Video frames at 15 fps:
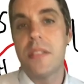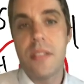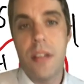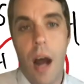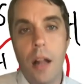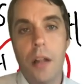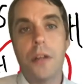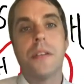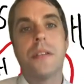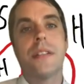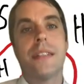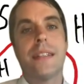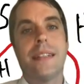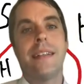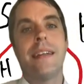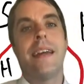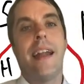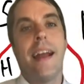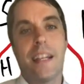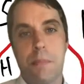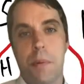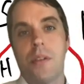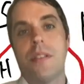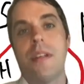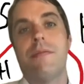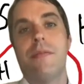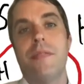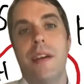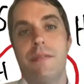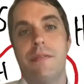scholars and experts
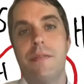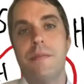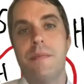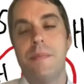have